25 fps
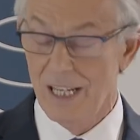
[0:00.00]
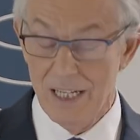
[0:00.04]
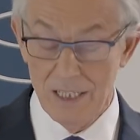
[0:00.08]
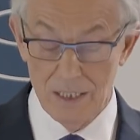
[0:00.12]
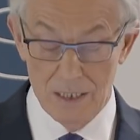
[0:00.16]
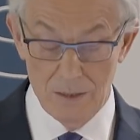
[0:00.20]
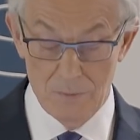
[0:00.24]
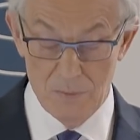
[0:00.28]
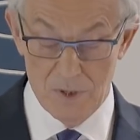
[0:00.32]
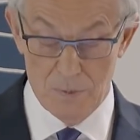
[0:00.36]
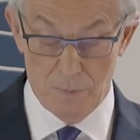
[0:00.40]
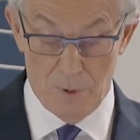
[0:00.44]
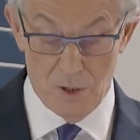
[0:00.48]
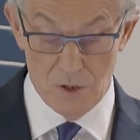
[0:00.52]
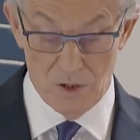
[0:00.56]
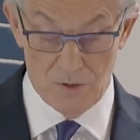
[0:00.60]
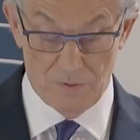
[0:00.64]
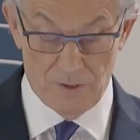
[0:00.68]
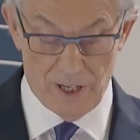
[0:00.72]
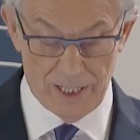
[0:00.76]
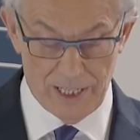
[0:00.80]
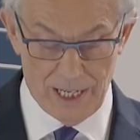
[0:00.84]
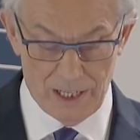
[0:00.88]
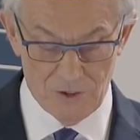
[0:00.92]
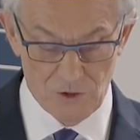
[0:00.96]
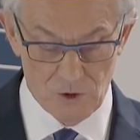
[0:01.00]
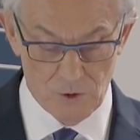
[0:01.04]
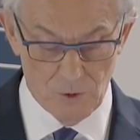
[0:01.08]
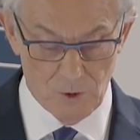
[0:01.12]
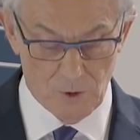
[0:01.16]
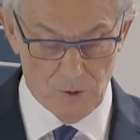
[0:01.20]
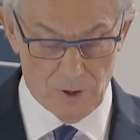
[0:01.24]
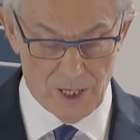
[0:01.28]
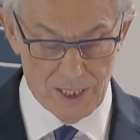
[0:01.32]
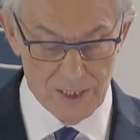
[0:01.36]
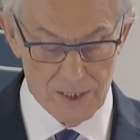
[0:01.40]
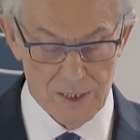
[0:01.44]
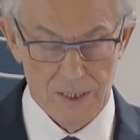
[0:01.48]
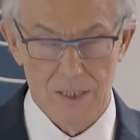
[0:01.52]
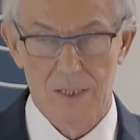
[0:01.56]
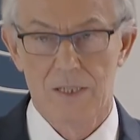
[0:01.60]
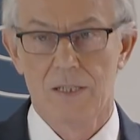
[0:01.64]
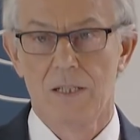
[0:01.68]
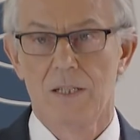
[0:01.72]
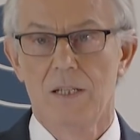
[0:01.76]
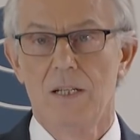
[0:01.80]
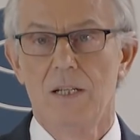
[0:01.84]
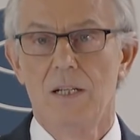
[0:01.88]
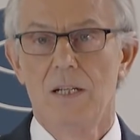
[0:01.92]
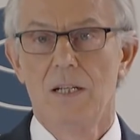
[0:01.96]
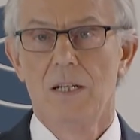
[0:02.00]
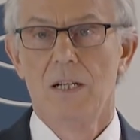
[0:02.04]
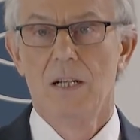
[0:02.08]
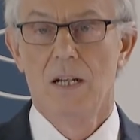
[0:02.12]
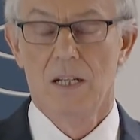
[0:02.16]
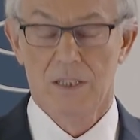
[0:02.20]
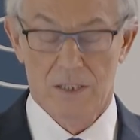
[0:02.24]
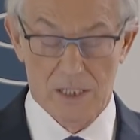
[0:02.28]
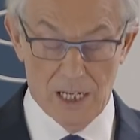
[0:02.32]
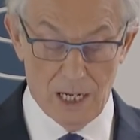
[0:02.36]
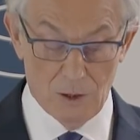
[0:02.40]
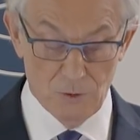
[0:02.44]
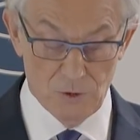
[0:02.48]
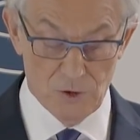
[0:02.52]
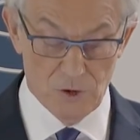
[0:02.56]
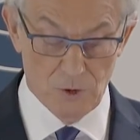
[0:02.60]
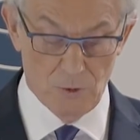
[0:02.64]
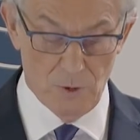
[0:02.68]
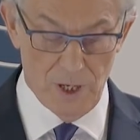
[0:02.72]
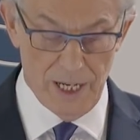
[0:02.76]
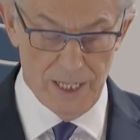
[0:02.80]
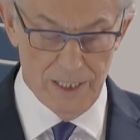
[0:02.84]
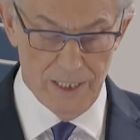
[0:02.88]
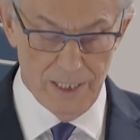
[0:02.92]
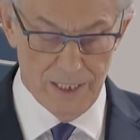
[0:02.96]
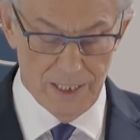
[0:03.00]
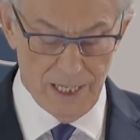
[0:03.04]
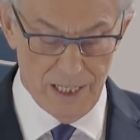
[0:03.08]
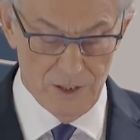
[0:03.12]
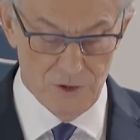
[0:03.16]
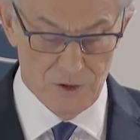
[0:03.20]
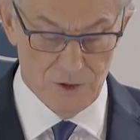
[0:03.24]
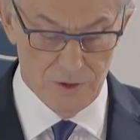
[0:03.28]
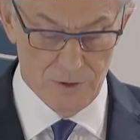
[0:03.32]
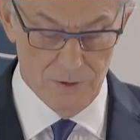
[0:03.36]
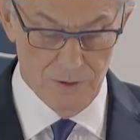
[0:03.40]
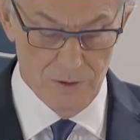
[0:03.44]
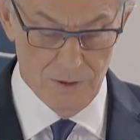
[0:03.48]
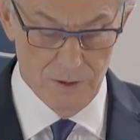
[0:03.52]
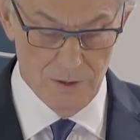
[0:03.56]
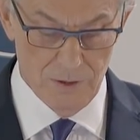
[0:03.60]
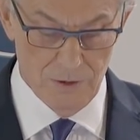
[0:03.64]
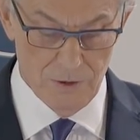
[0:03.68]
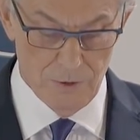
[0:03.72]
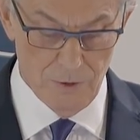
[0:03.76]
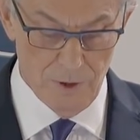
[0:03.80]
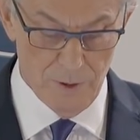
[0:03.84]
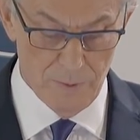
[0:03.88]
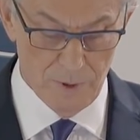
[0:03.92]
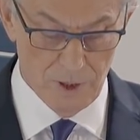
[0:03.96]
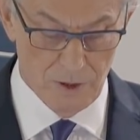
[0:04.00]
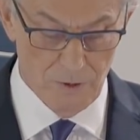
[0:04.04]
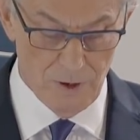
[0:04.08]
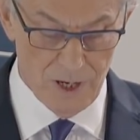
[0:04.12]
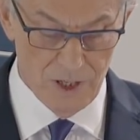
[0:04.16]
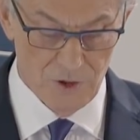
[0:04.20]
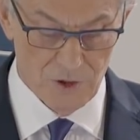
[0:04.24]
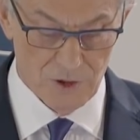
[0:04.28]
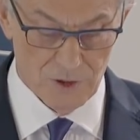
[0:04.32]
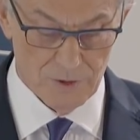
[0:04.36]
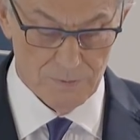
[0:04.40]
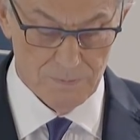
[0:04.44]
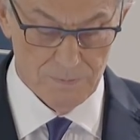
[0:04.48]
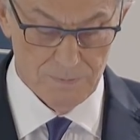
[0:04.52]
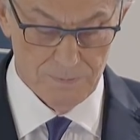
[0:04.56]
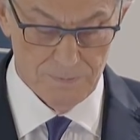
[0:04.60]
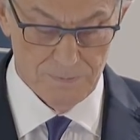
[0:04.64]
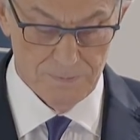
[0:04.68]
incomes post-financial crisis and cultural alienation through immigration.